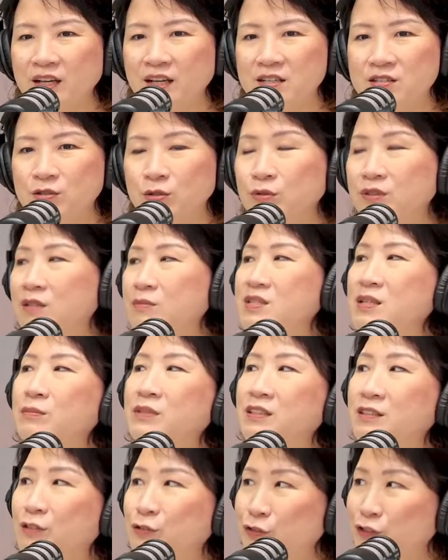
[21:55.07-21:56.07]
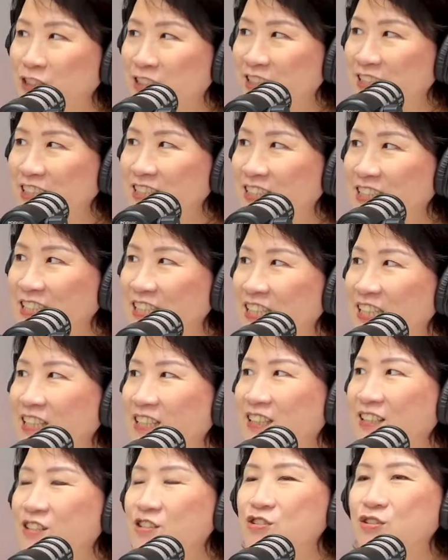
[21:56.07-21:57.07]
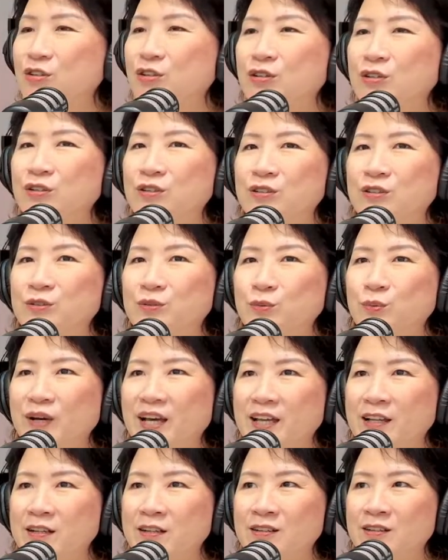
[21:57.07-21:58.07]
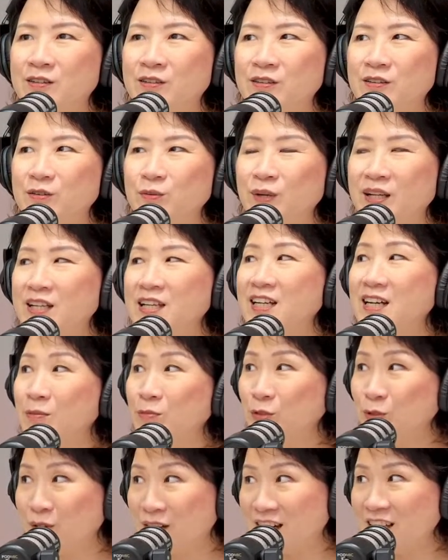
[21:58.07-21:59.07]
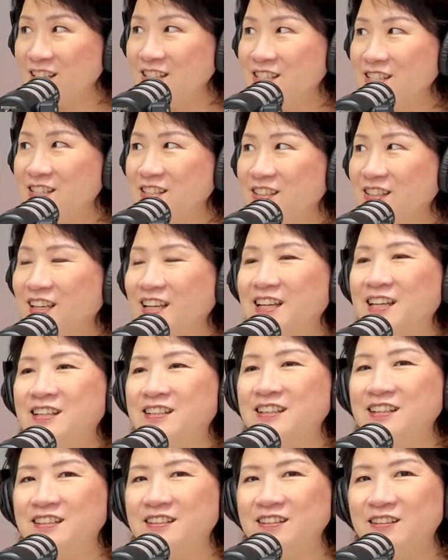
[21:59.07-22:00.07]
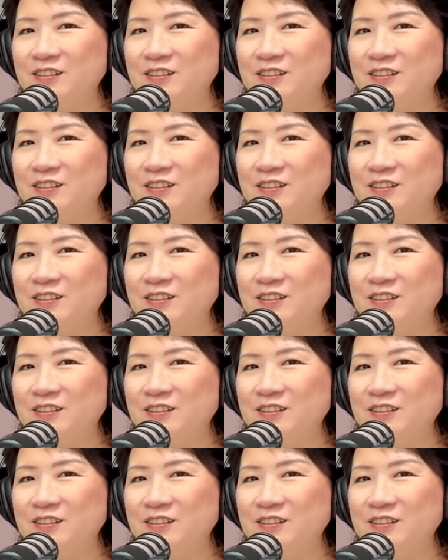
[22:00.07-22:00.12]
has told them something different. So when they come to us, and they,